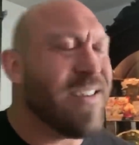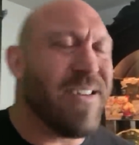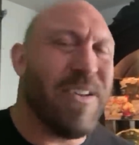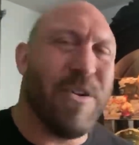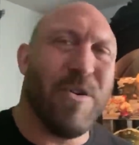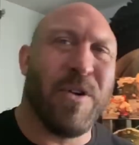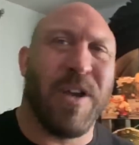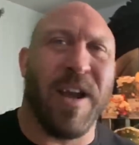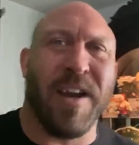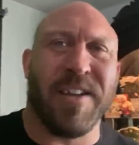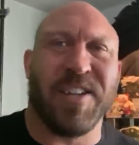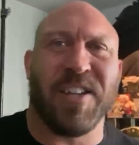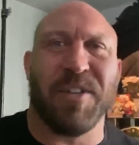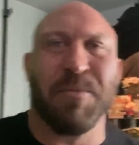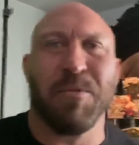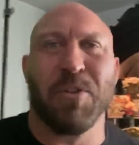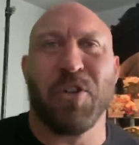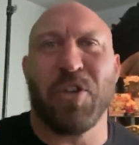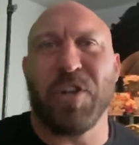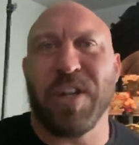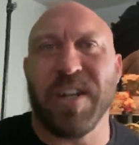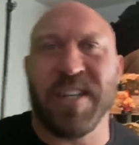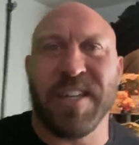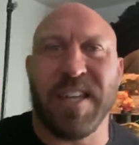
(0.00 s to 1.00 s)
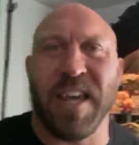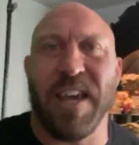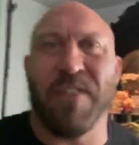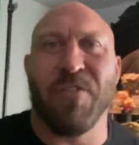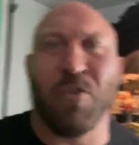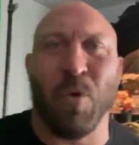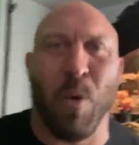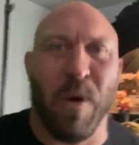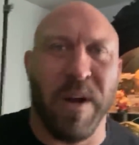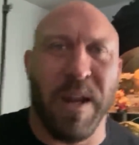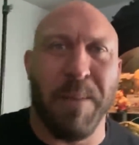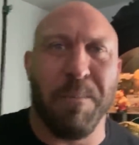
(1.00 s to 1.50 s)
New customers, you can
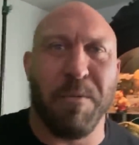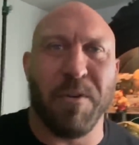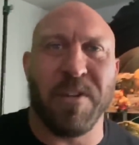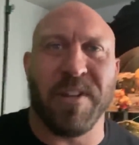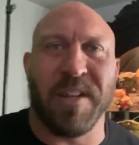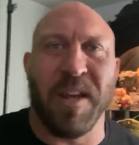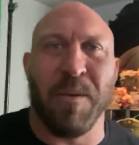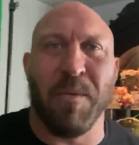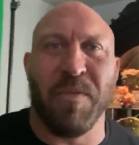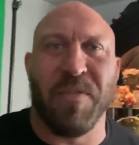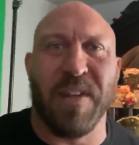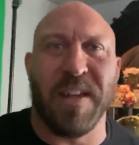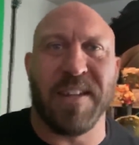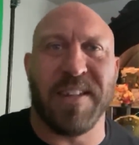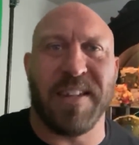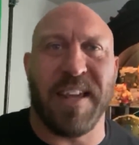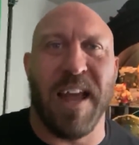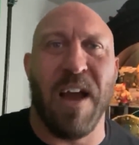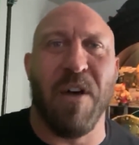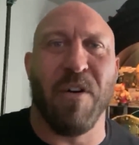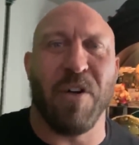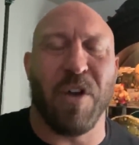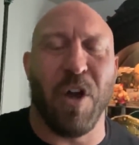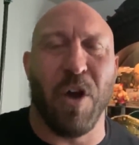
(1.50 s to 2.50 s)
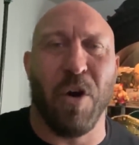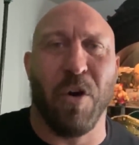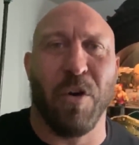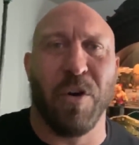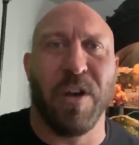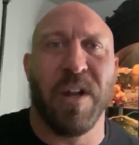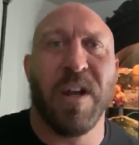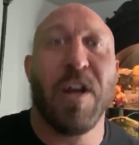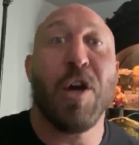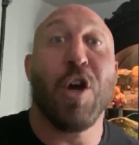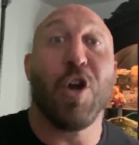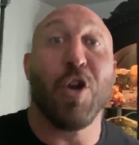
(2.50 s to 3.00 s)
save 20% with discount
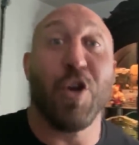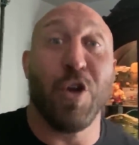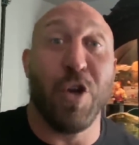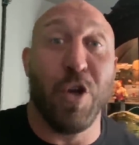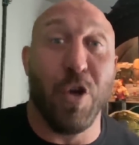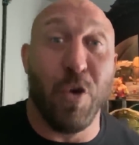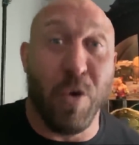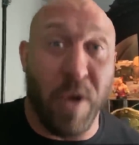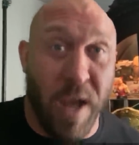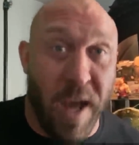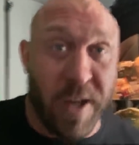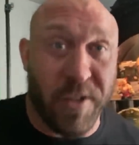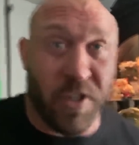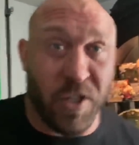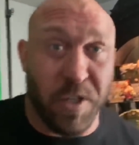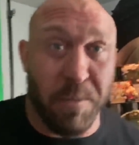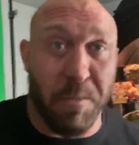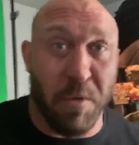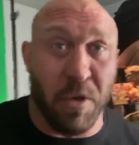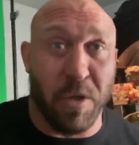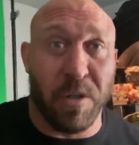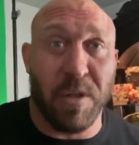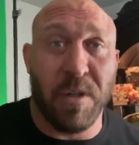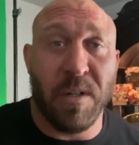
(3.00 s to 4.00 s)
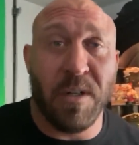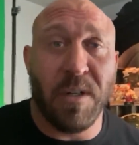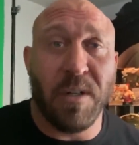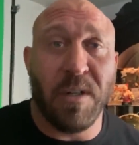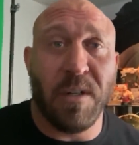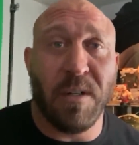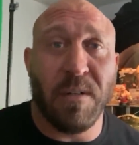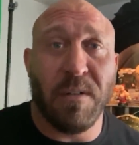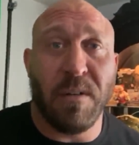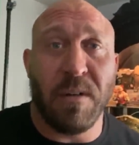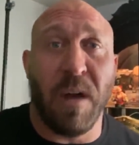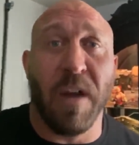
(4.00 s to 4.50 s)
code NEWCUSTOMER
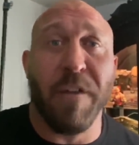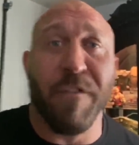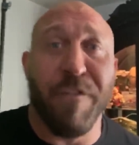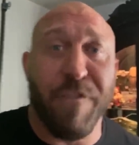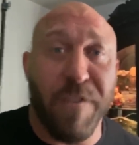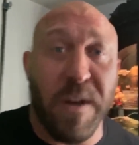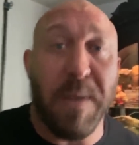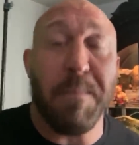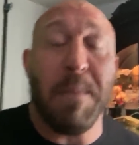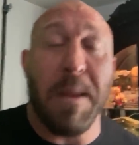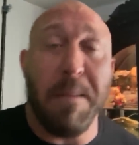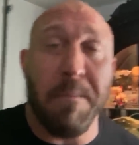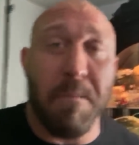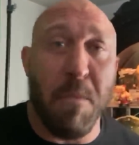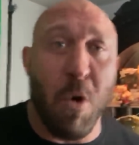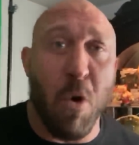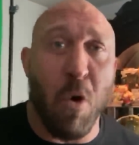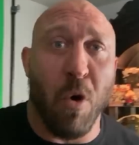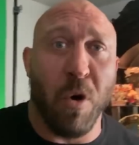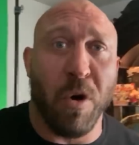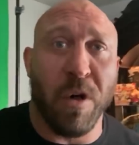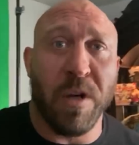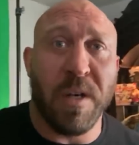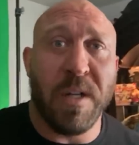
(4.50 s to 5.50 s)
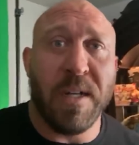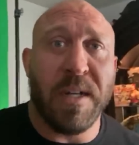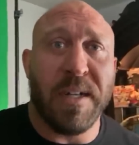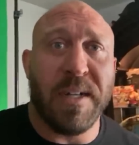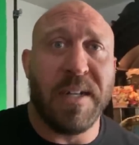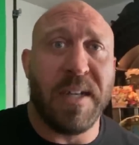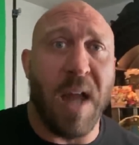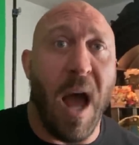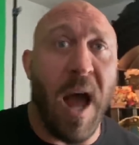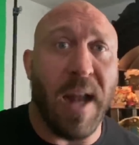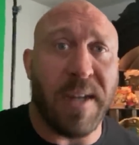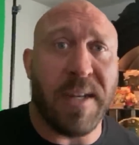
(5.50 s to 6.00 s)
on
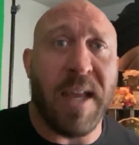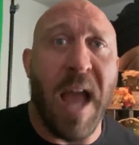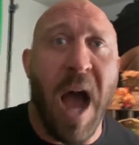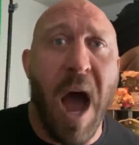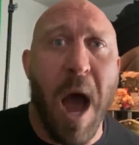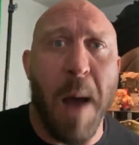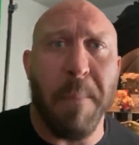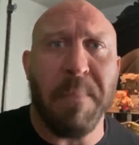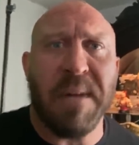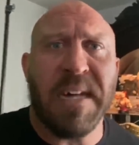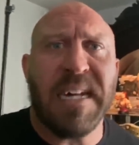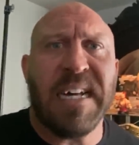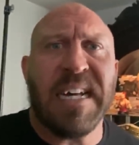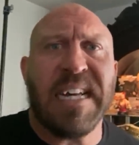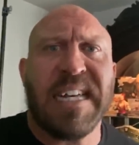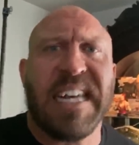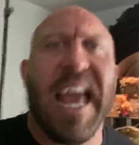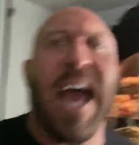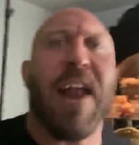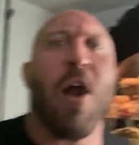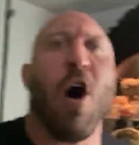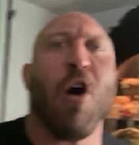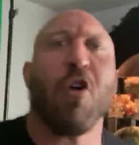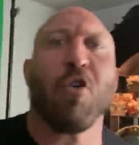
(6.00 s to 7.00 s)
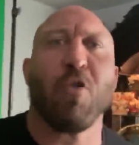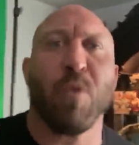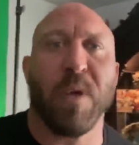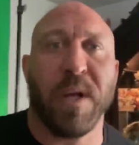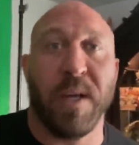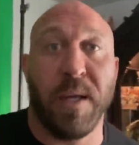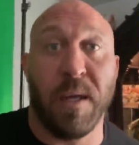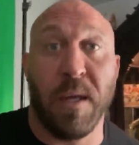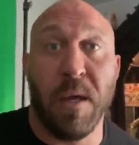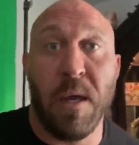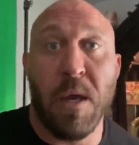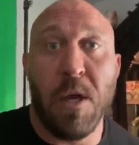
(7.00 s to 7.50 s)
feedmemore.com. Get
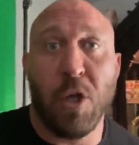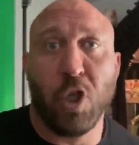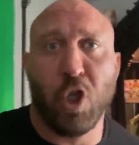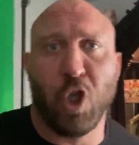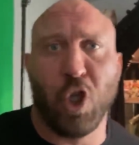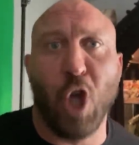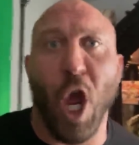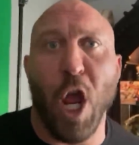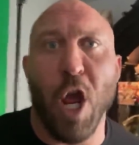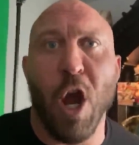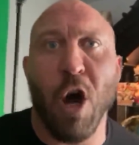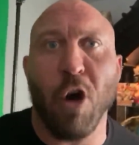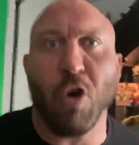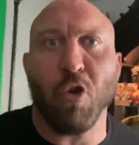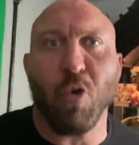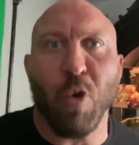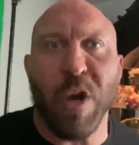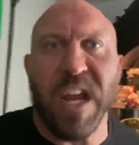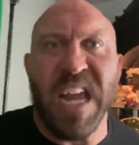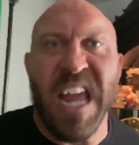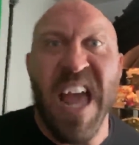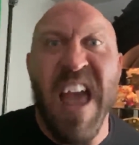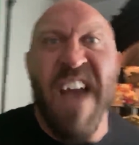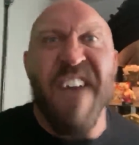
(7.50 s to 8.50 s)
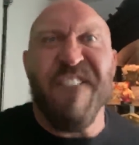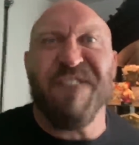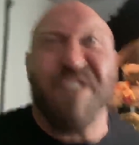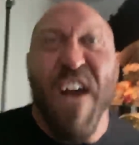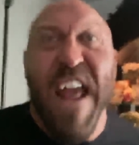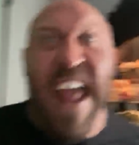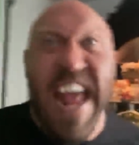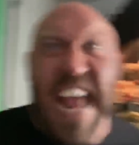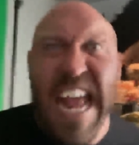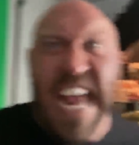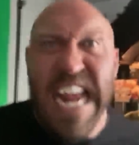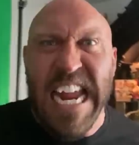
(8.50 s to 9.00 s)
hungry, stay hungry,
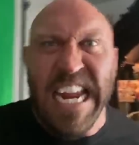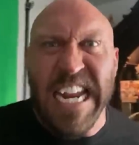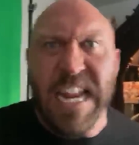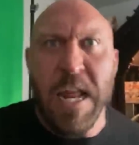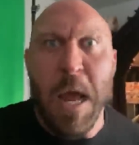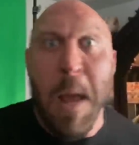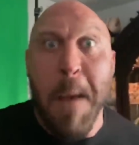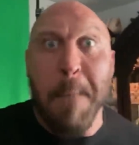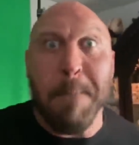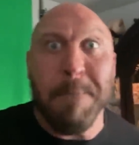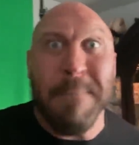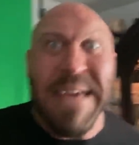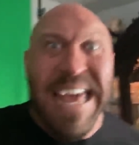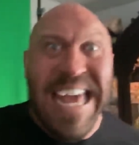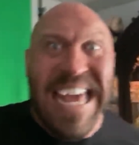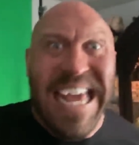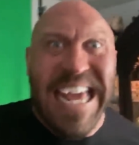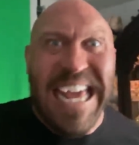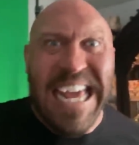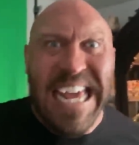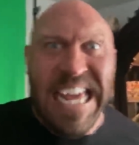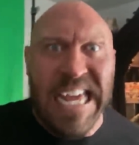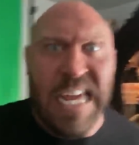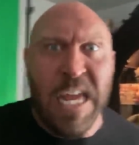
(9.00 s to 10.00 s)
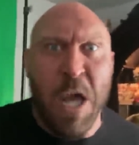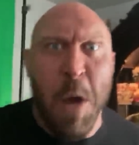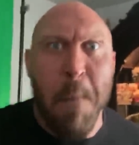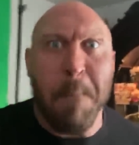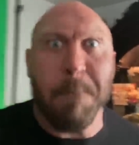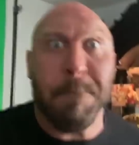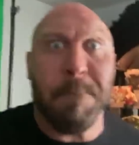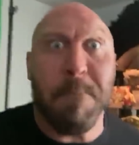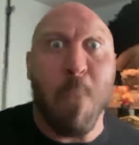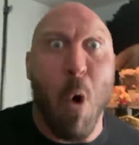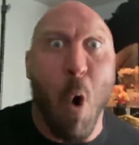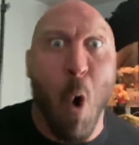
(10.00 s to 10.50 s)
feed me
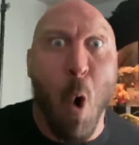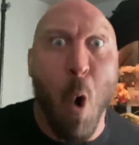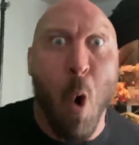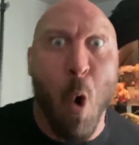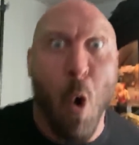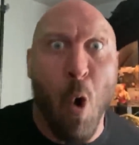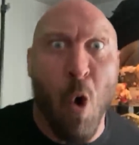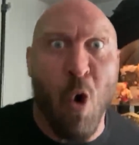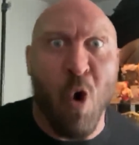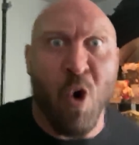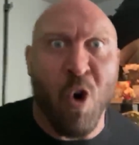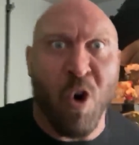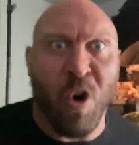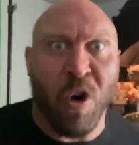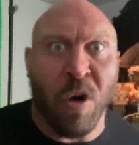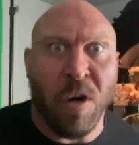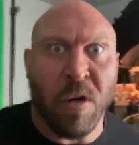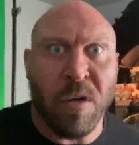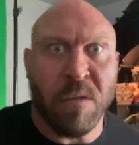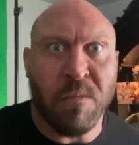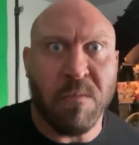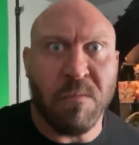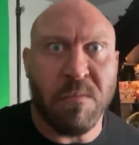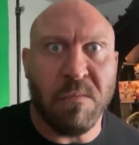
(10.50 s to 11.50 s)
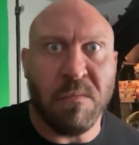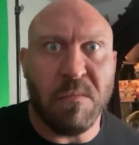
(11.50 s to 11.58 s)
more.